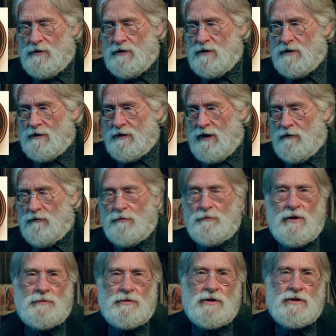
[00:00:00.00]
Uh, again,
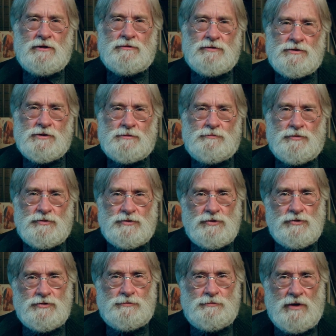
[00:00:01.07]
remember that interest is
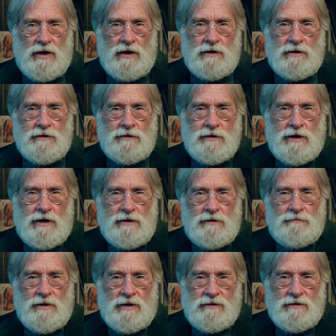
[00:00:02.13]
produced by the,
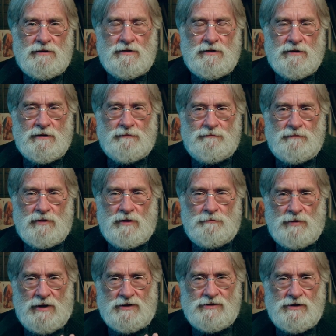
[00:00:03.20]
by the uh,
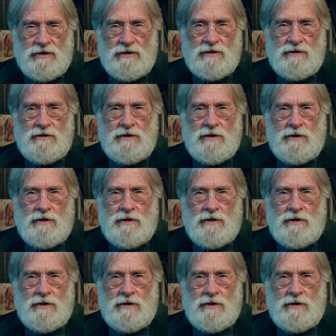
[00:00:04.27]
complexity,